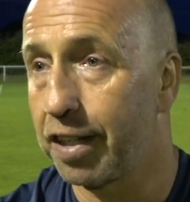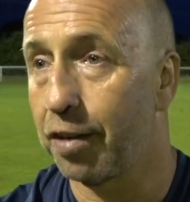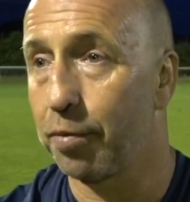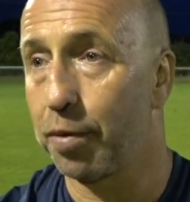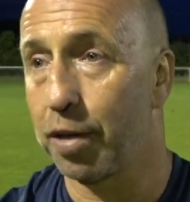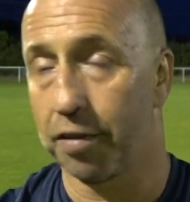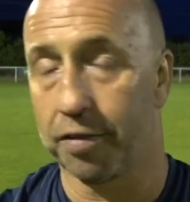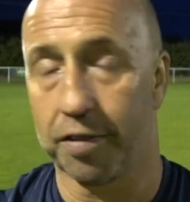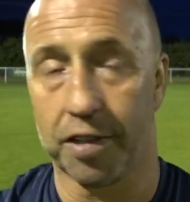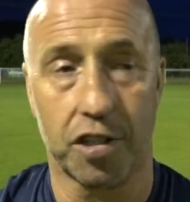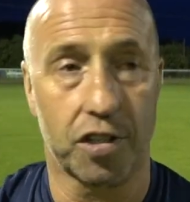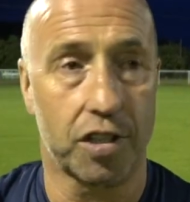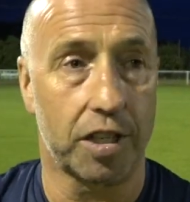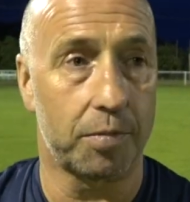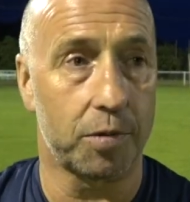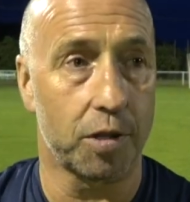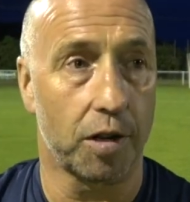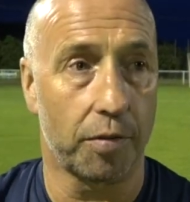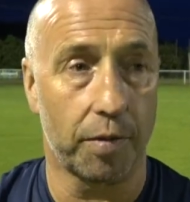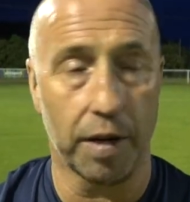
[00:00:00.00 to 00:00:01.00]
You know, we've got to finish
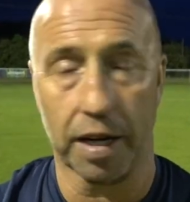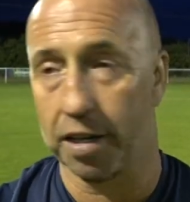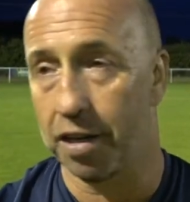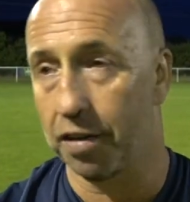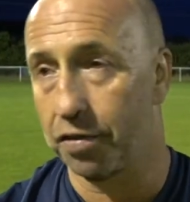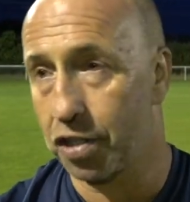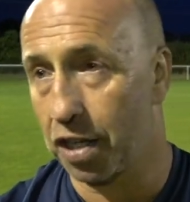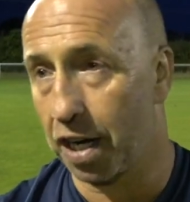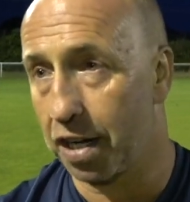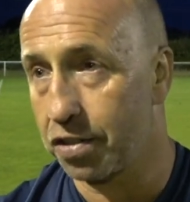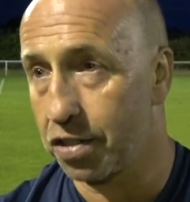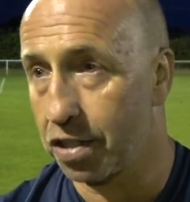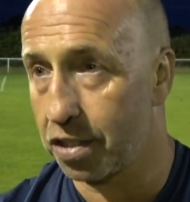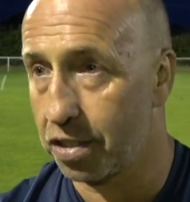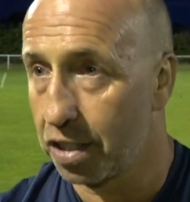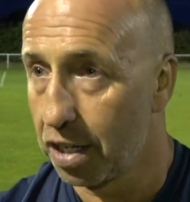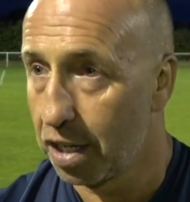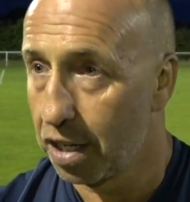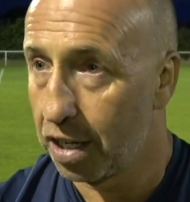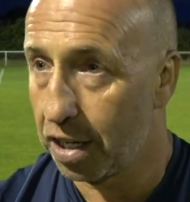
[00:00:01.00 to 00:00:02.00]
teams off. We had enough chances.